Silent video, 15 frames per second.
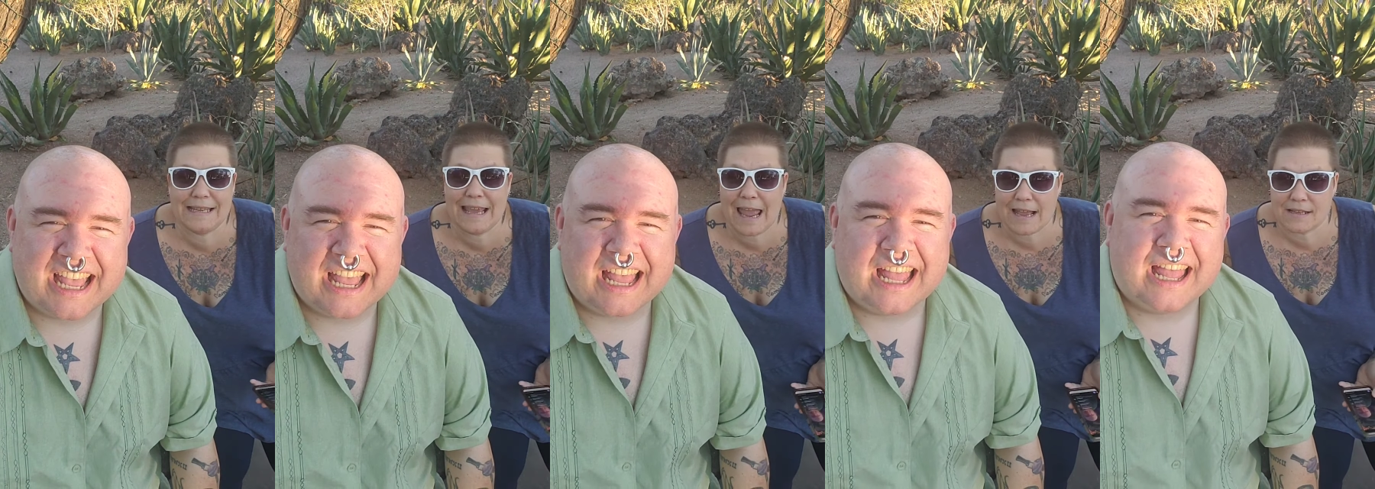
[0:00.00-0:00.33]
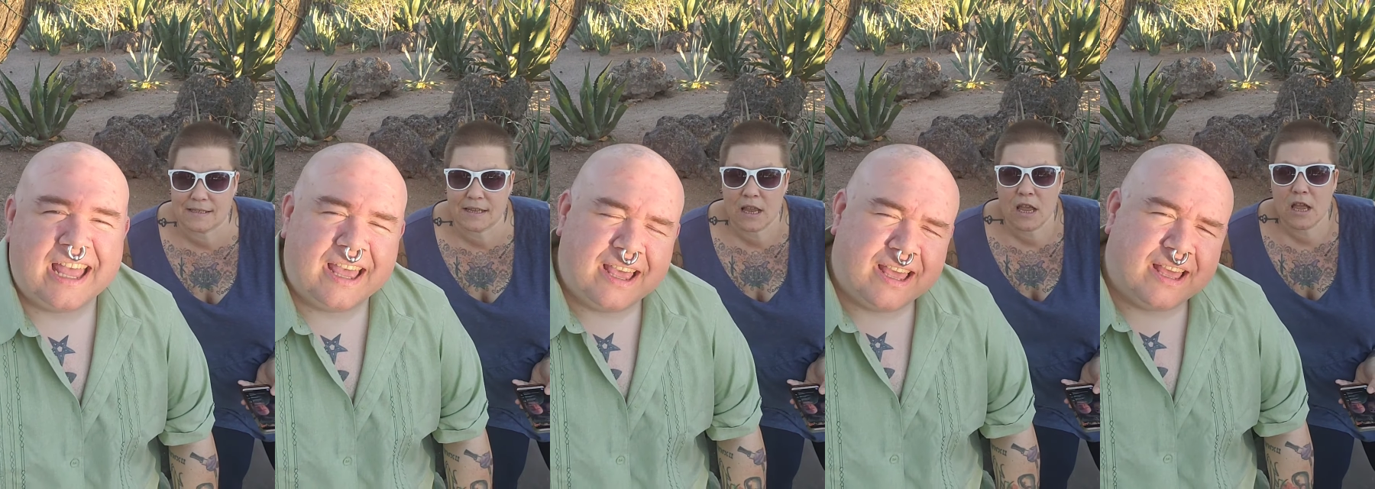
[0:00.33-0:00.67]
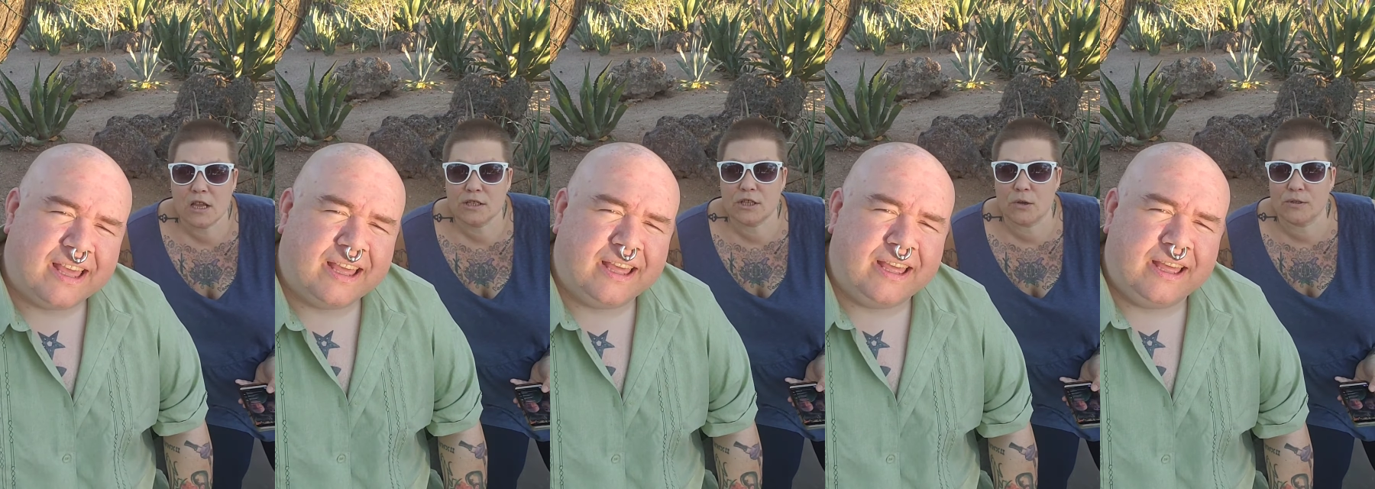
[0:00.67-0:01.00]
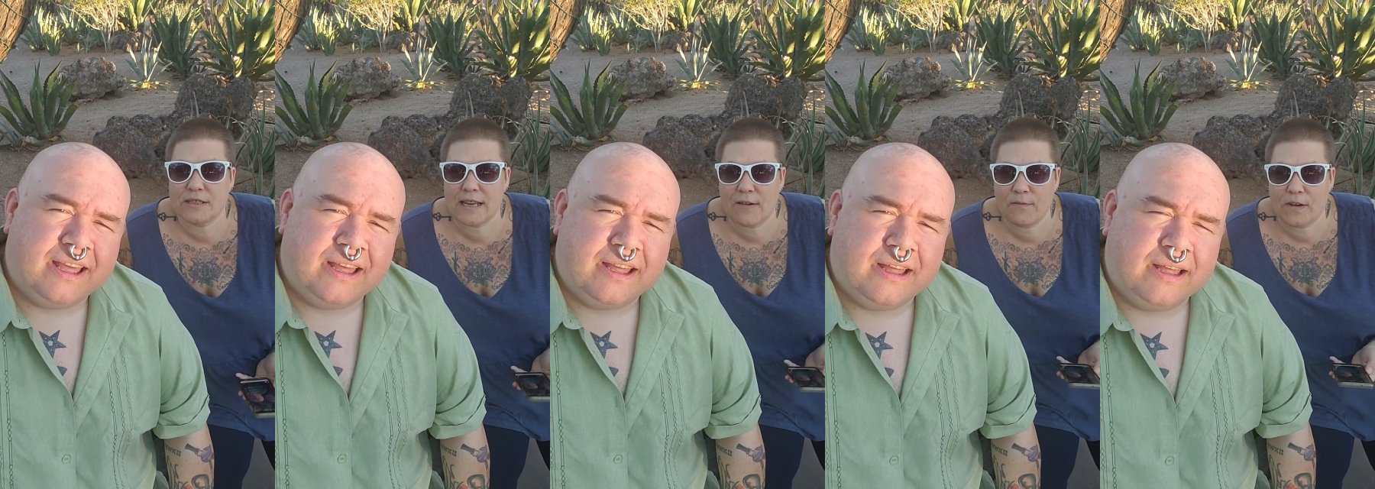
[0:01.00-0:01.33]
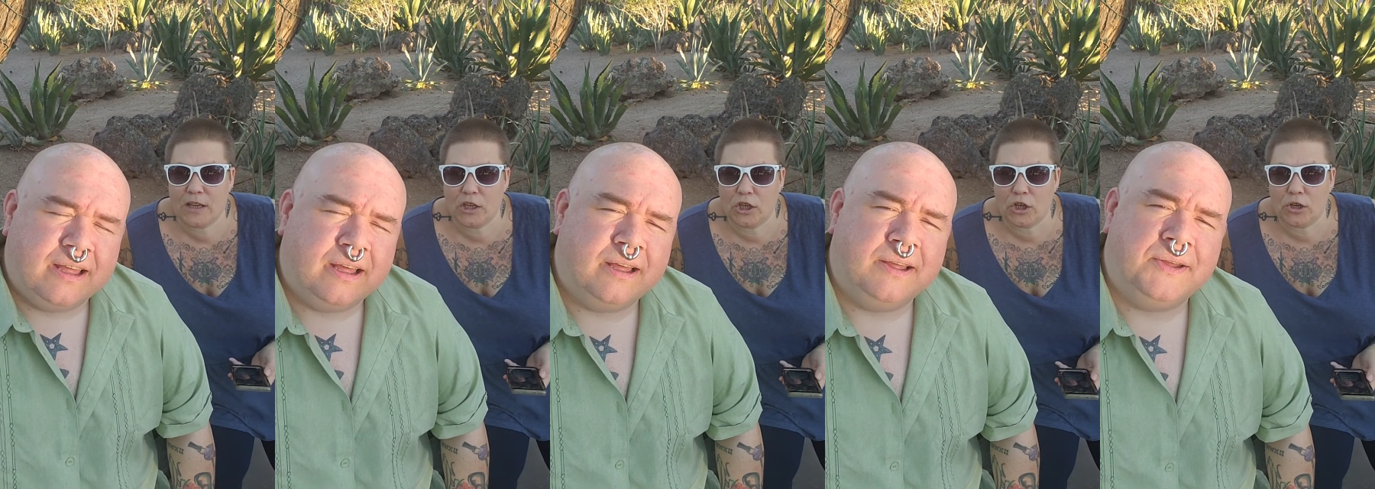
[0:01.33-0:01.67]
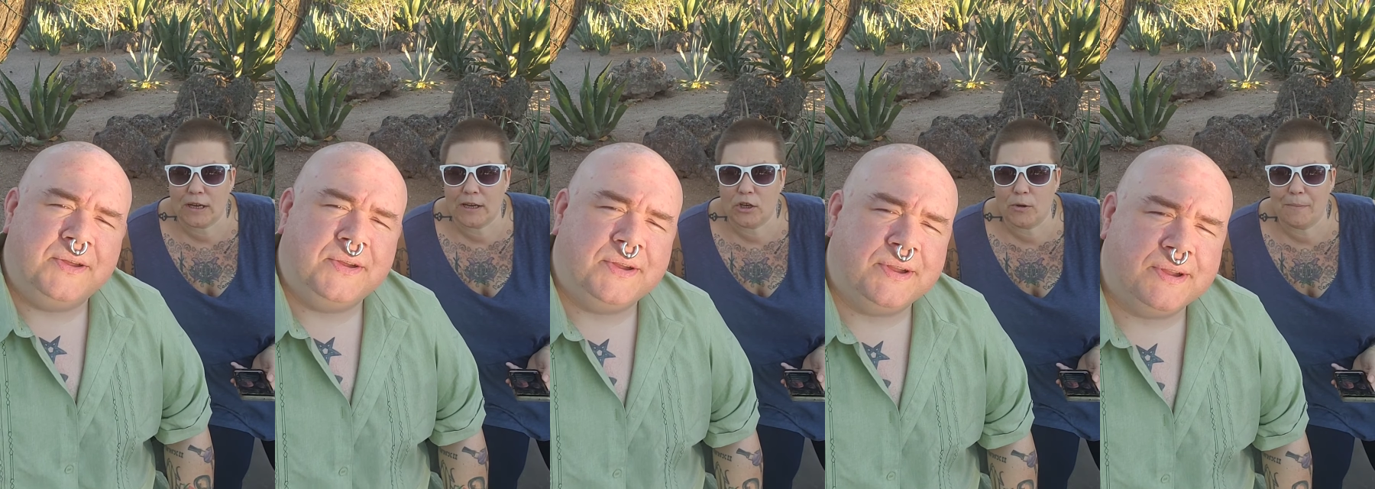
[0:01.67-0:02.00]
Speaker 1: Yes. So, Stephanie, you're
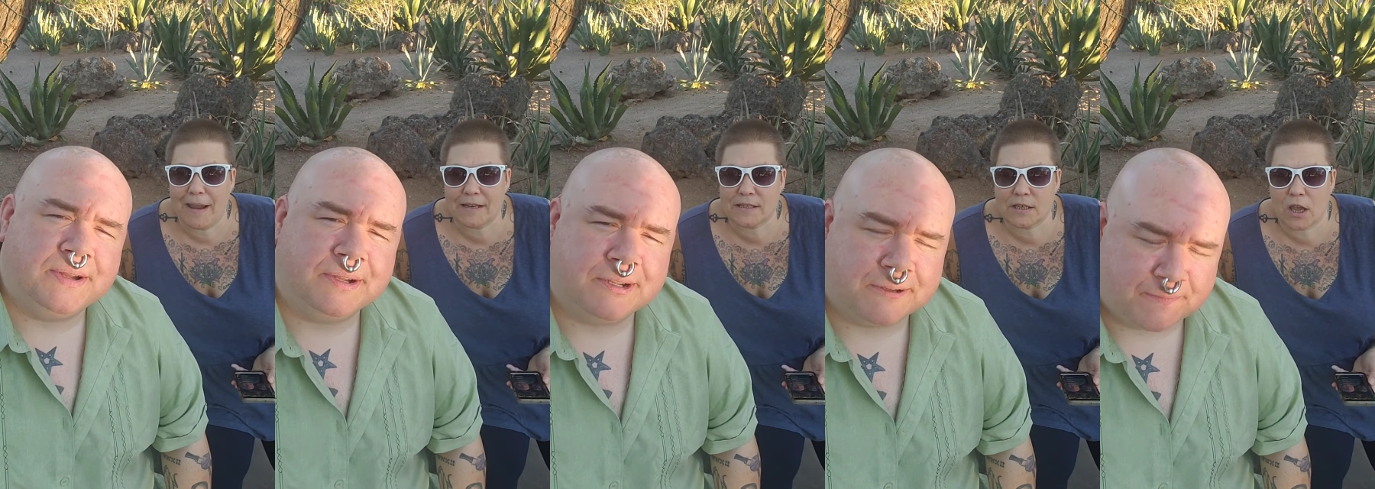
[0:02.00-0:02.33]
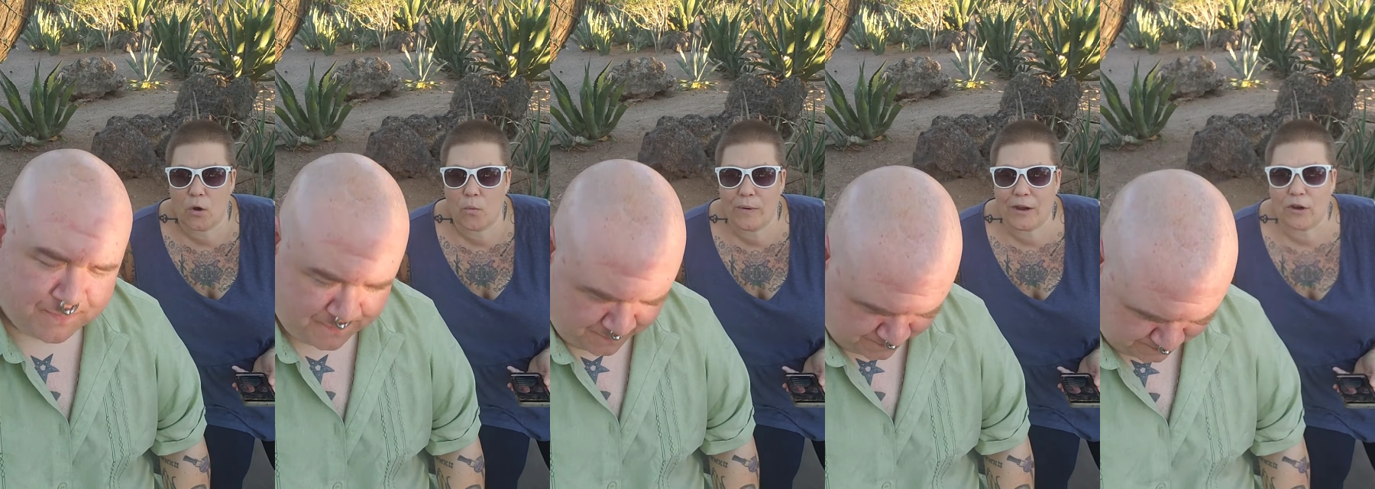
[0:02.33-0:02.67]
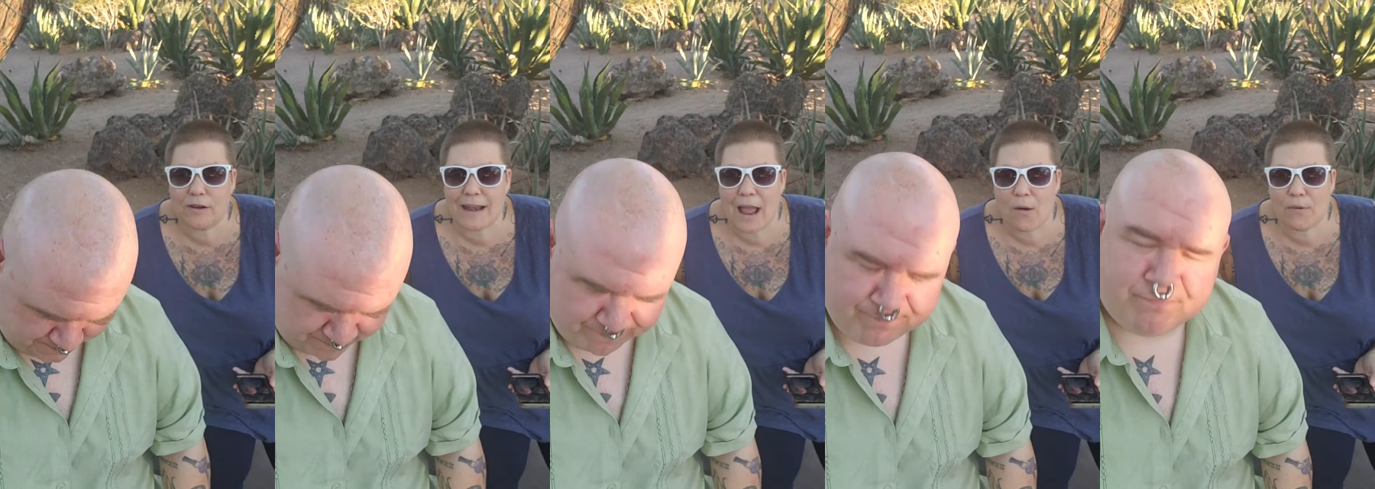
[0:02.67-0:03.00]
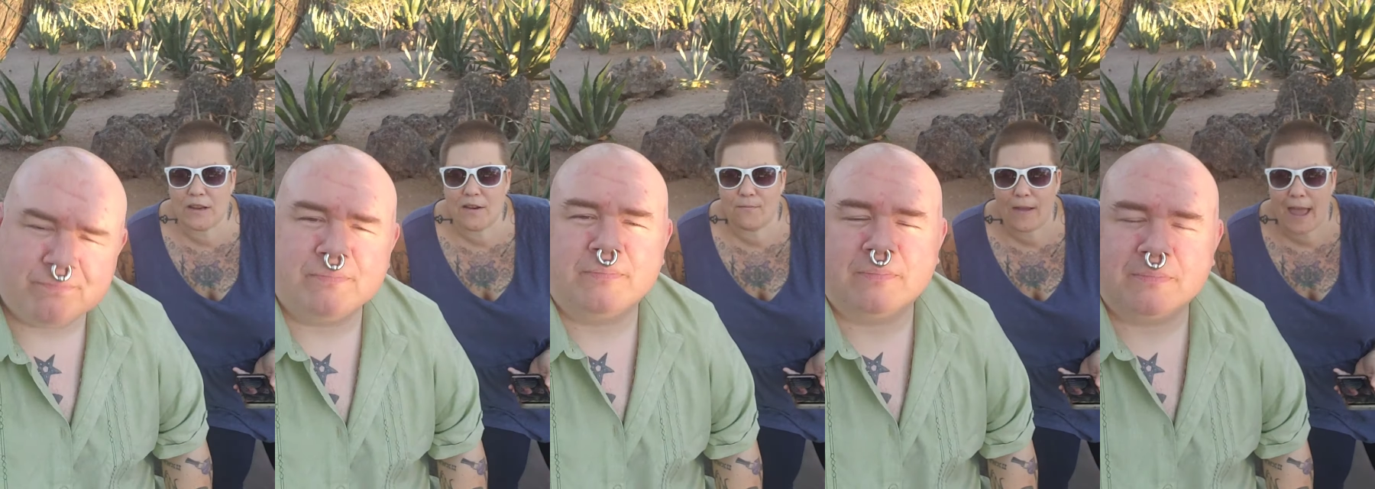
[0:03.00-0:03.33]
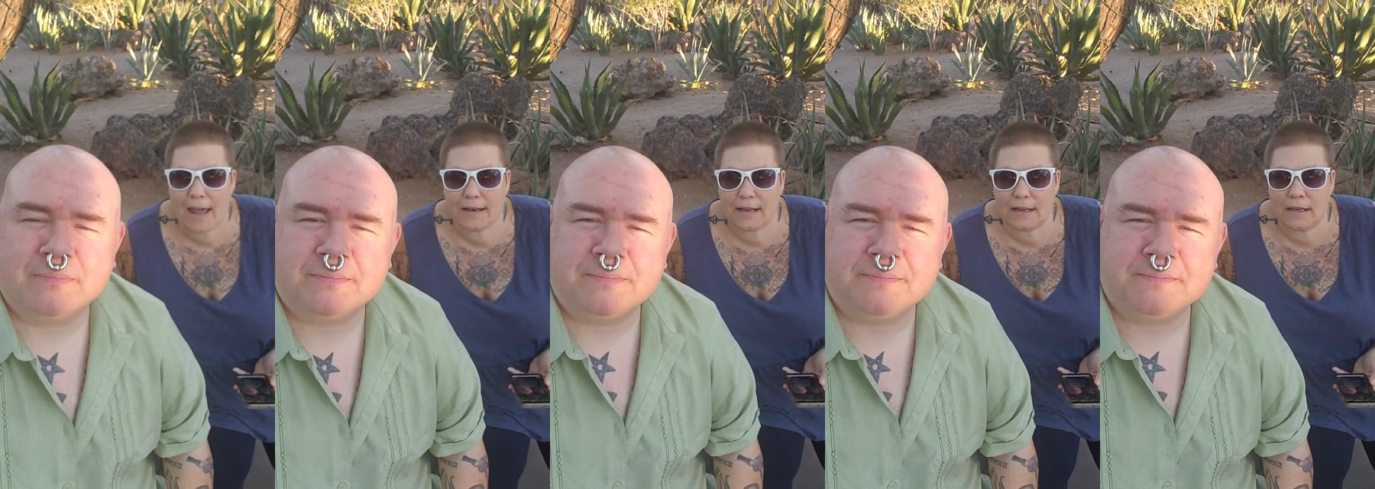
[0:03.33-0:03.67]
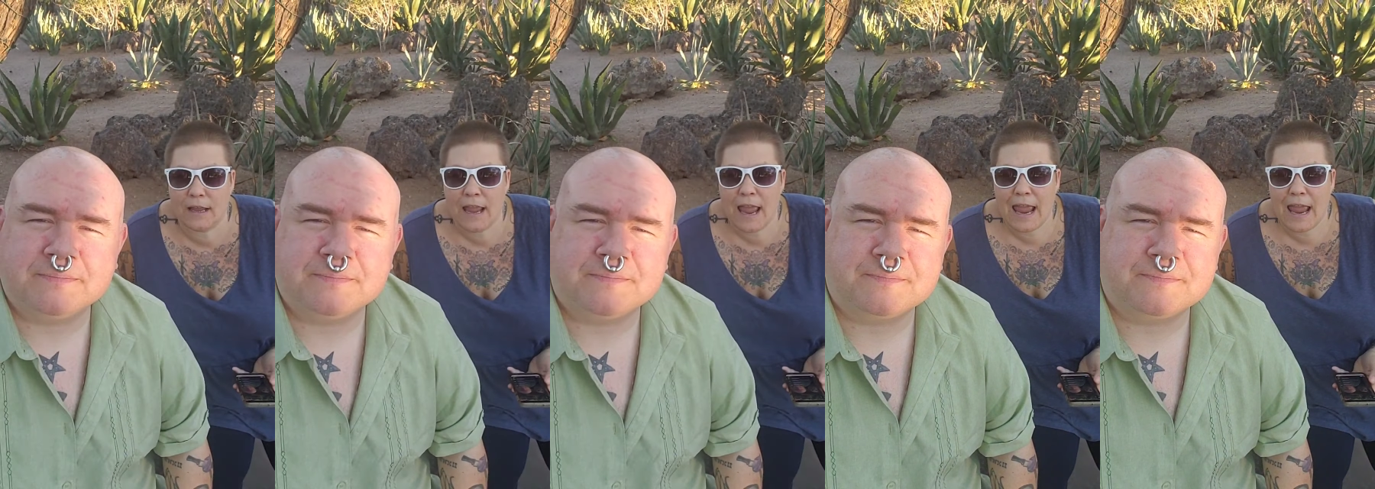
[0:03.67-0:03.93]
in New Mexico. We are now in Nevada.